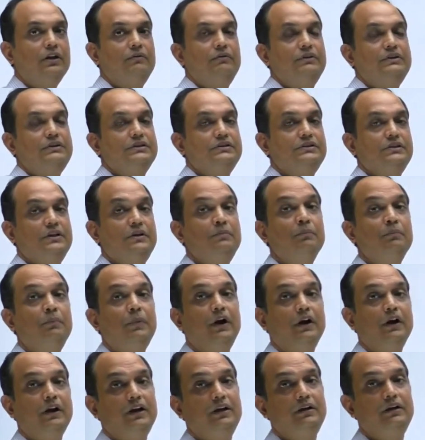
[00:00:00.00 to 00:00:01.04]
which is
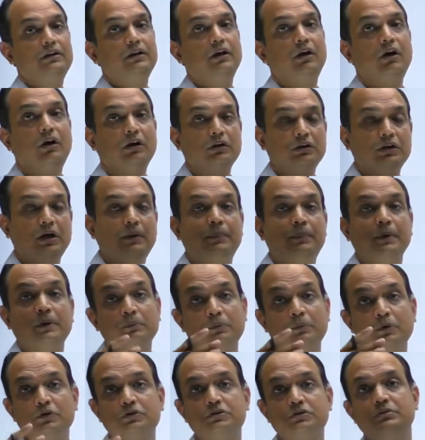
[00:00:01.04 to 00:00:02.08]
important or the
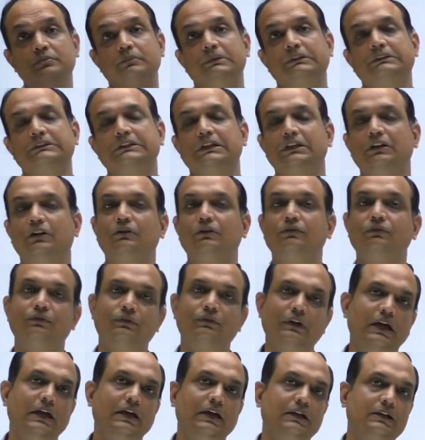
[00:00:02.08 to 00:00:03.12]
uppermost muscle of
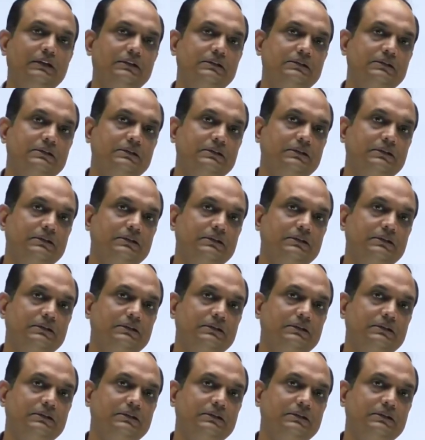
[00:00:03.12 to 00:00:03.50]
pharynx.